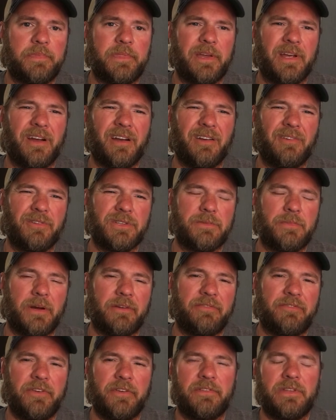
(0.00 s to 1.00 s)
there. It was about
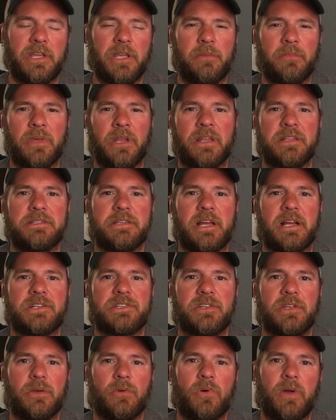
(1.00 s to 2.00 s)
fifteen minutes
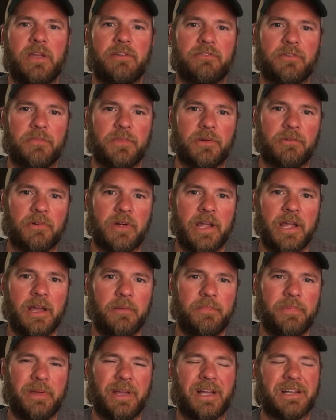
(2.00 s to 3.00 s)
actually away from the
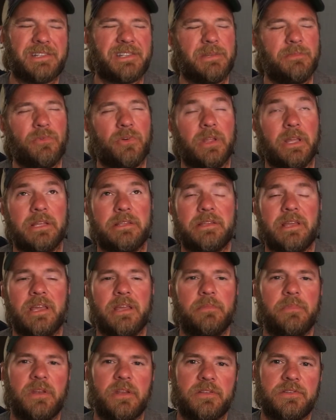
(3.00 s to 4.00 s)
ramp, actually more like
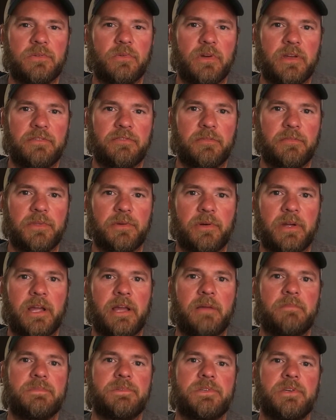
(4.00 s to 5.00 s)
ten minutes away from the
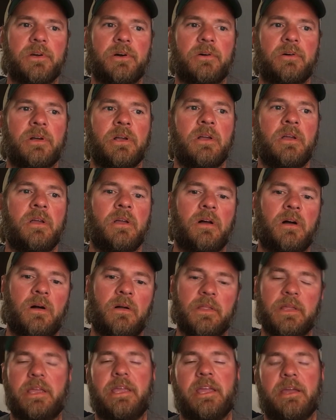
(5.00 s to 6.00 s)
ramp. So
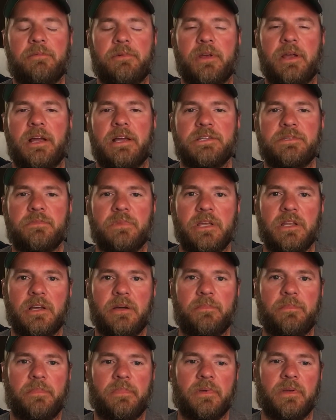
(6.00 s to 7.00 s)
all the camera guys meet
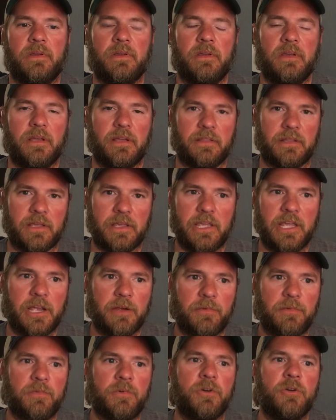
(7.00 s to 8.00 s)
up at the
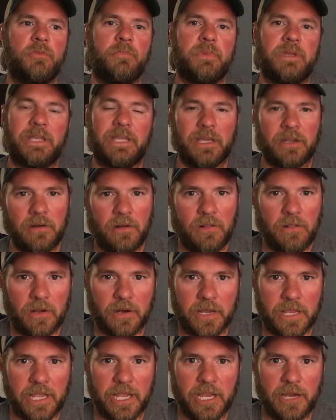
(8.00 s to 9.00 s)
camera room, get all our
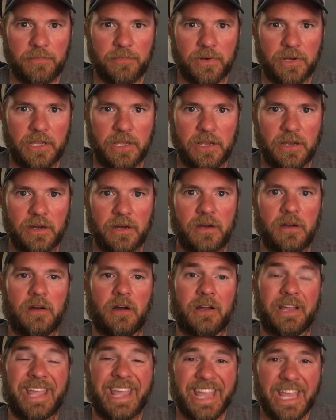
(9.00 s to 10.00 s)
camera gear,
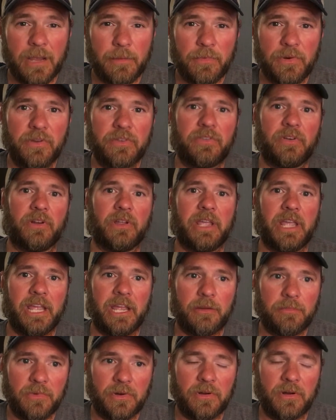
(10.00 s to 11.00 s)
our cameras, our
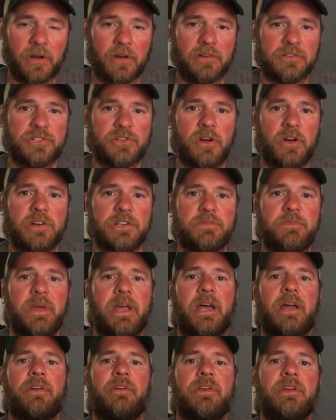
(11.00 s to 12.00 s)
camera, our charged
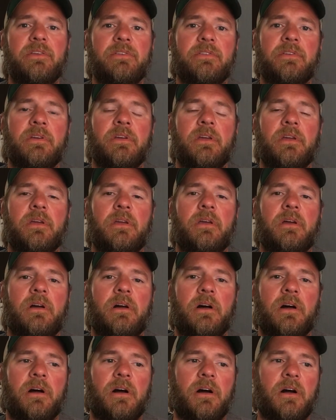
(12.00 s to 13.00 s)
batteries,
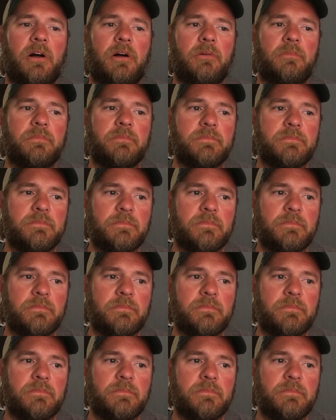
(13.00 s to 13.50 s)
um,